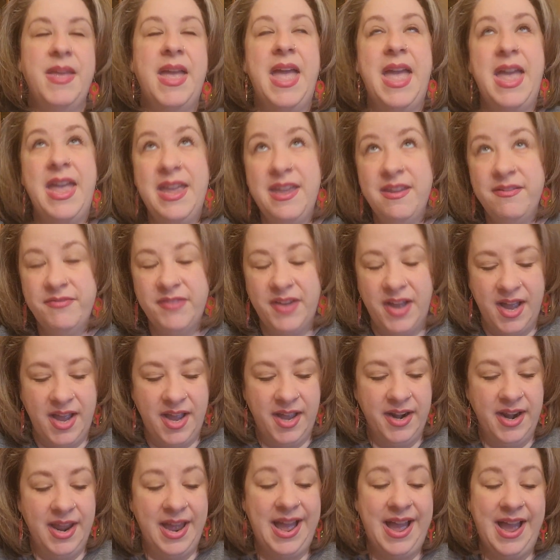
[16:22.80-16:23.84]

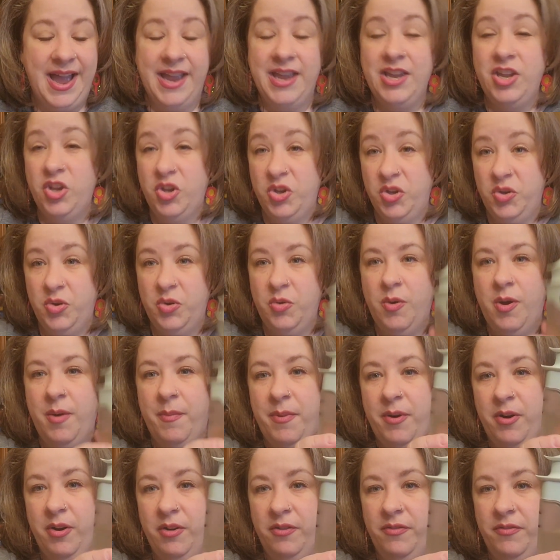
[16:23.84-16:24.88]
Haiku
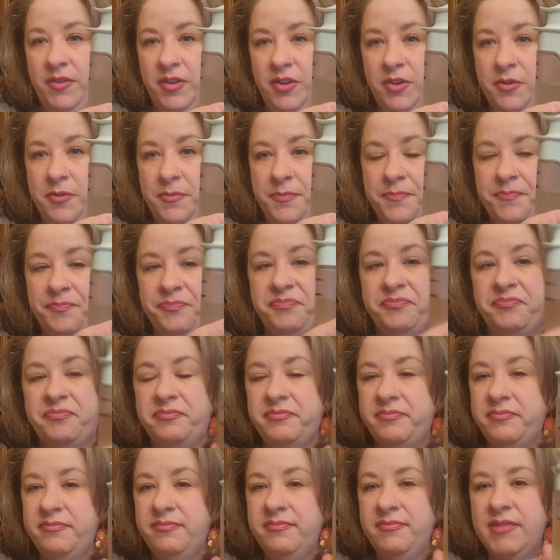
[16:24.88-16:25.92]
perfume.
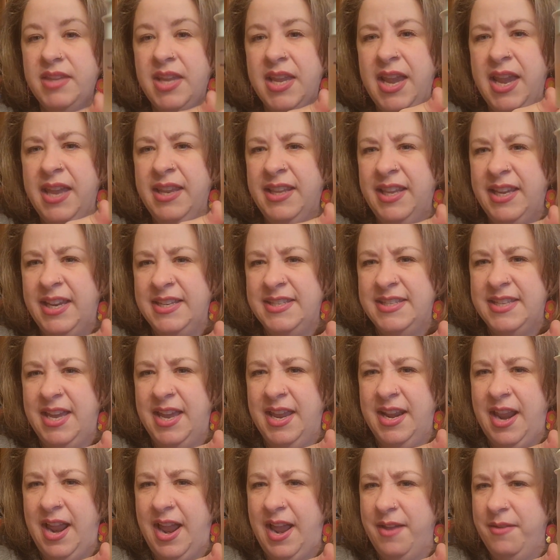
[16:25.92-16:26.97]
And like I
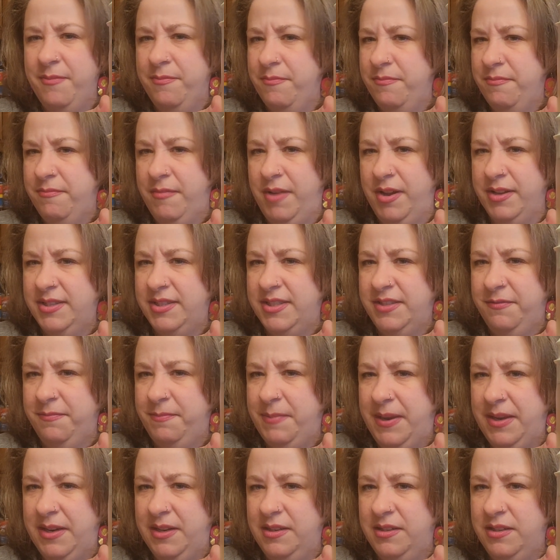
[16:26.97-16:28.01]
said, I must have
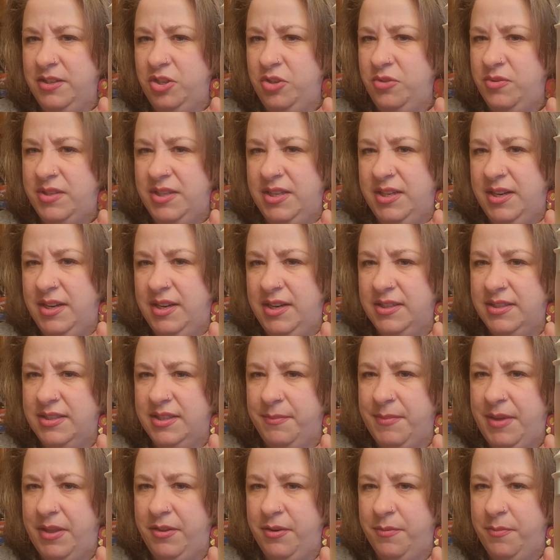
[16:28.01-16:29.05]
been using it at
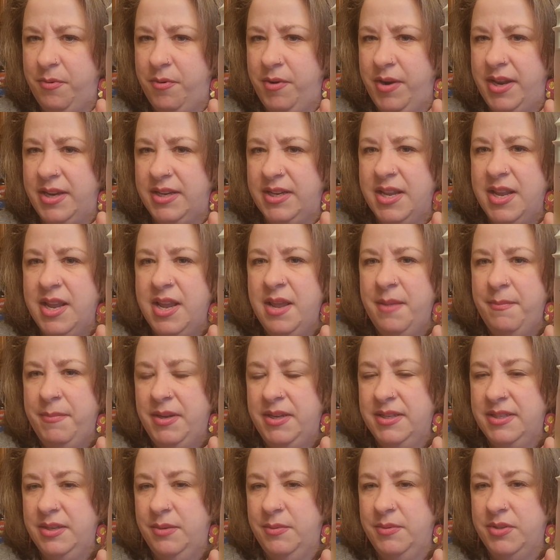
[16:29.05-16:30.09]
some other point
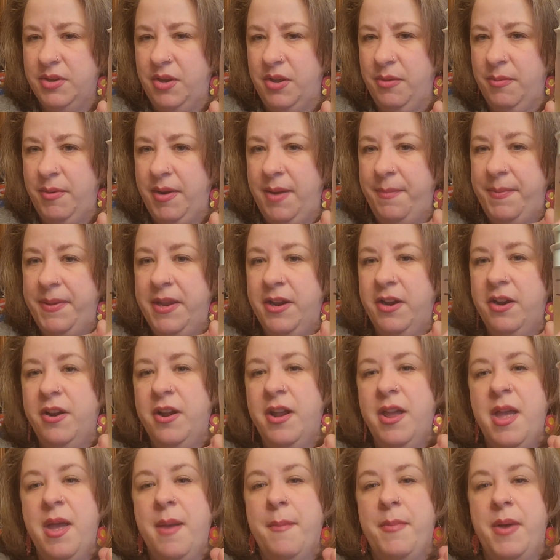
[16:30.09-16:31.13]
because it was all the way up here.
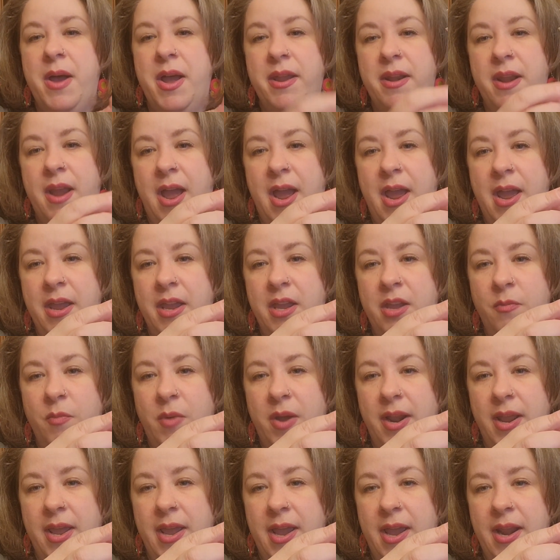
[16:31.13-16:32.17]
But I
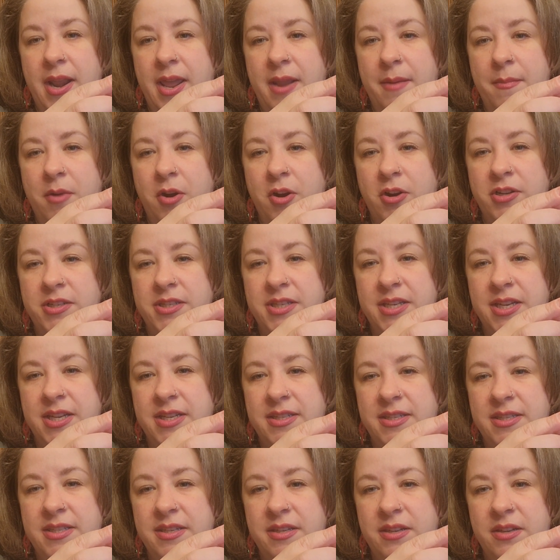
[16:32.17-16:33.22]
went ahead and marked
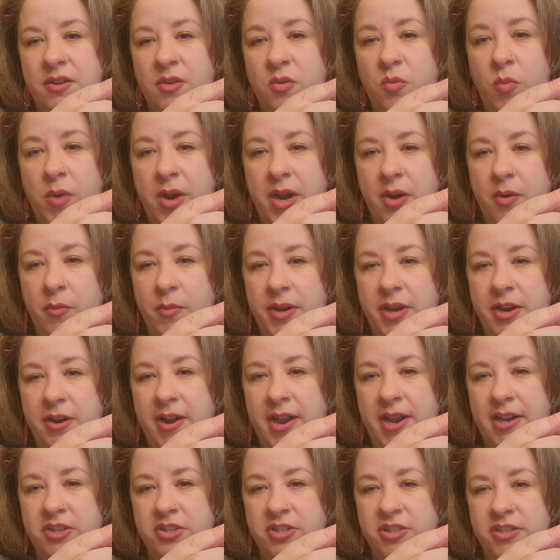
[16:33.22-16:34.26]
it where we are
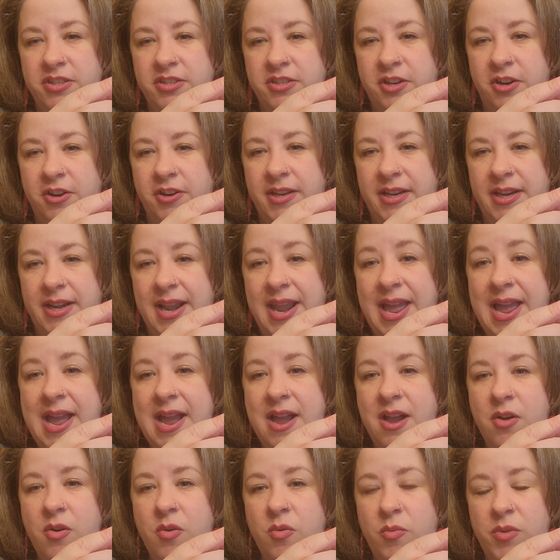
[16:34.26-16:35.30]
actually starting
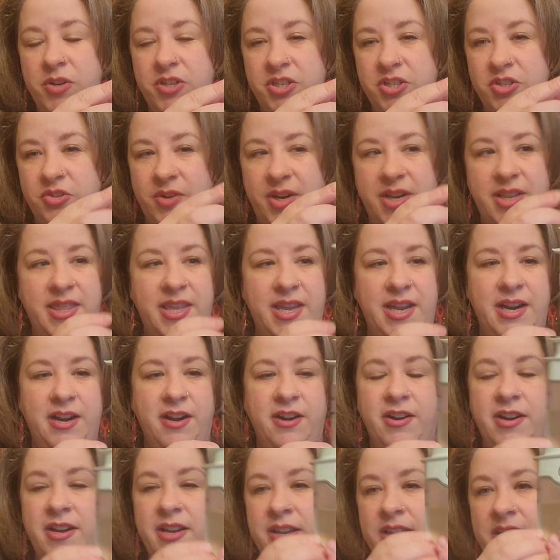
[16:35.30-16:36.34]
now, which is right
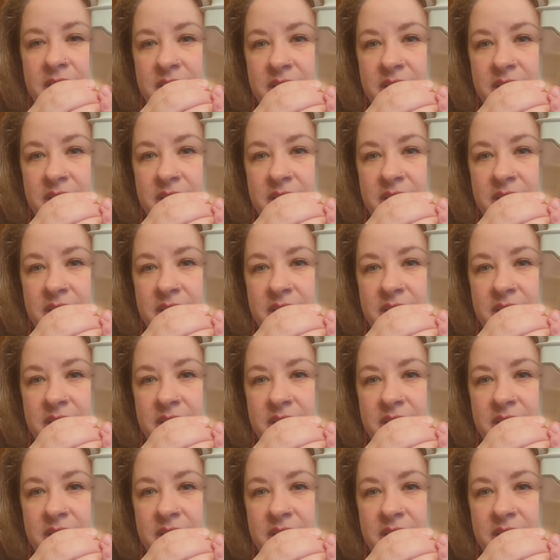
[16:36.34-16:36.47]
there.